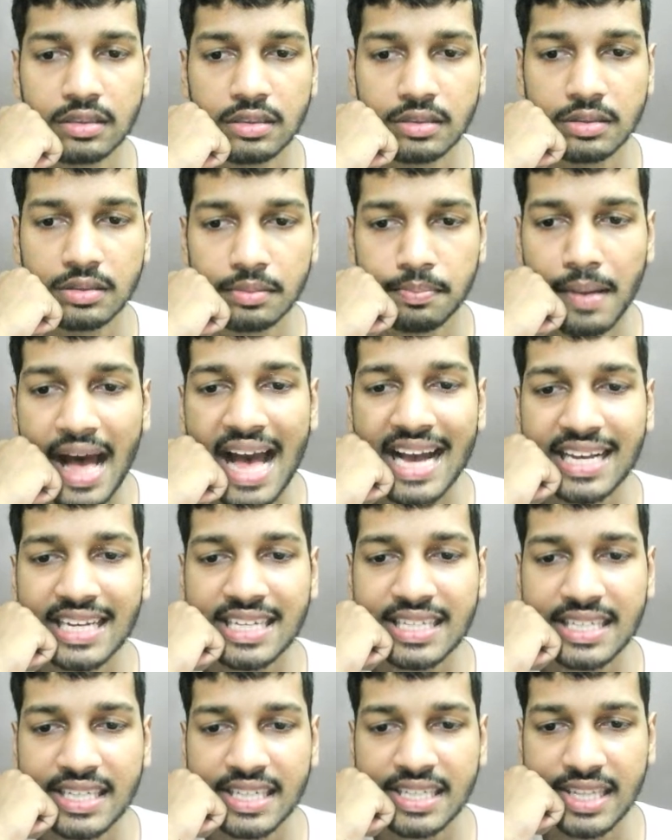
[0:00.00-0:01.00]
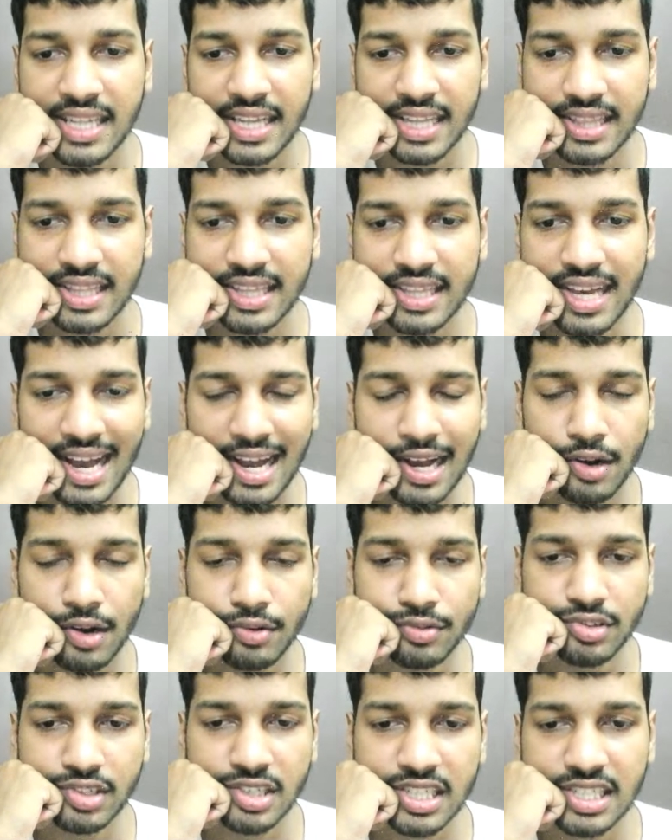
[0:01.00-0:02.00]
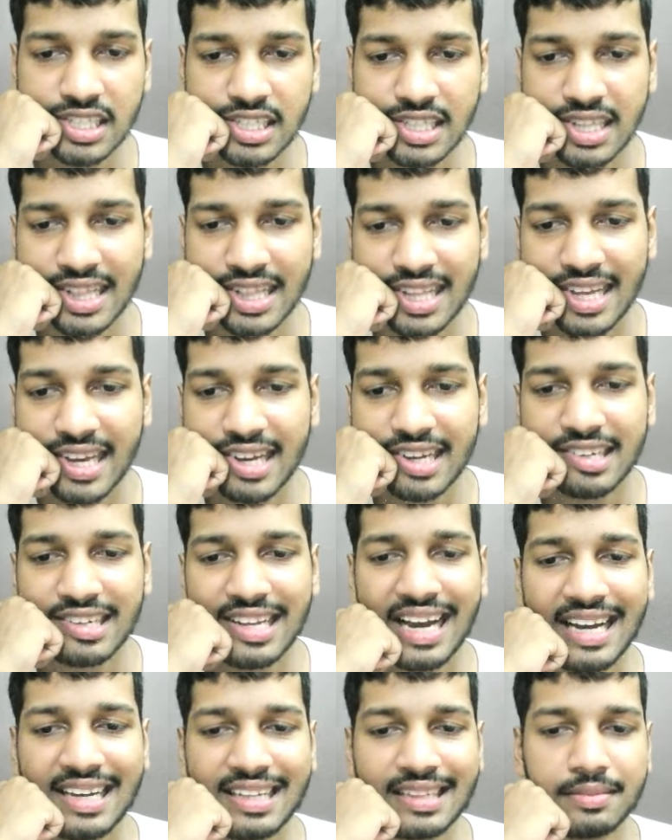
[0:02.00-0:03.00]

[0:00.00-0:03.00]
bank in Hindi, accountant, CA, tax,